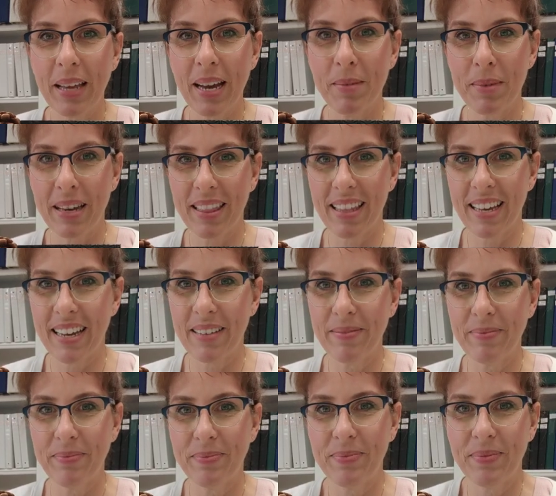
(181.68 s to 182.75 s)
How about that?
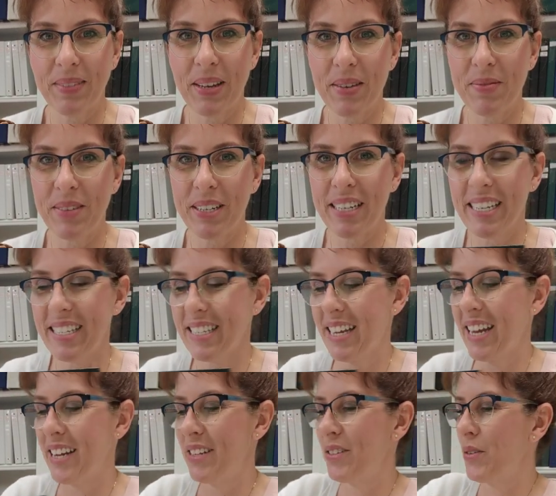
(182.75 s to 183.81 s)
I'm very
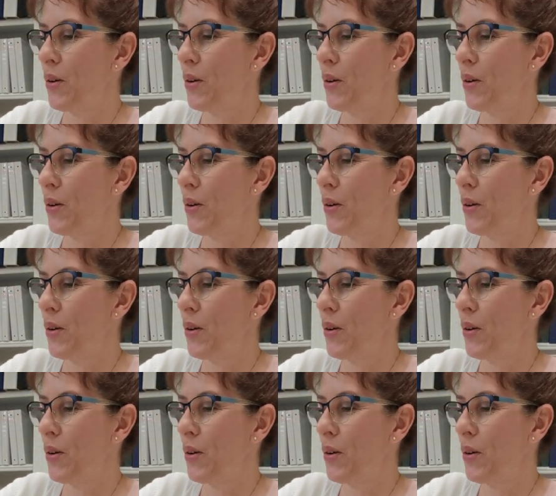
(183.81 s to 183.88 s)
excited.